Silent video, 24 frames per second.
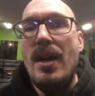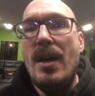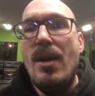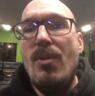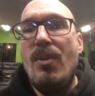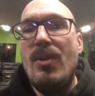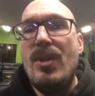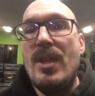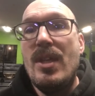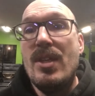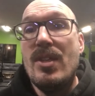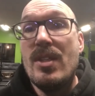
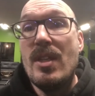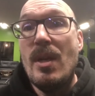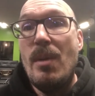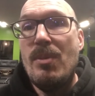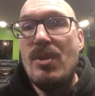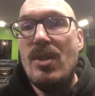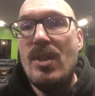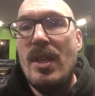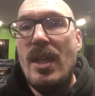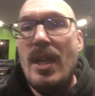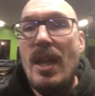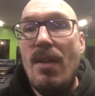with the
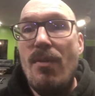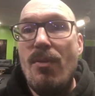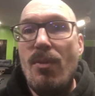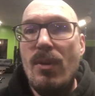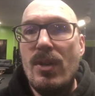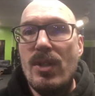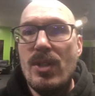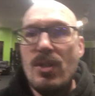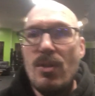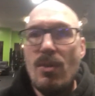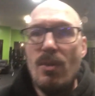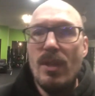assumption that
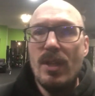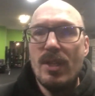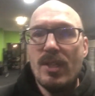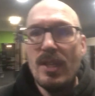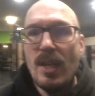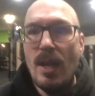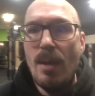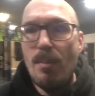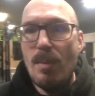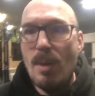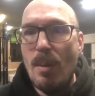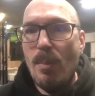everyone's doing the
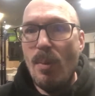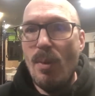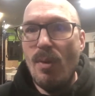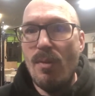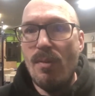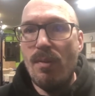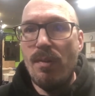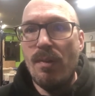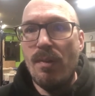same number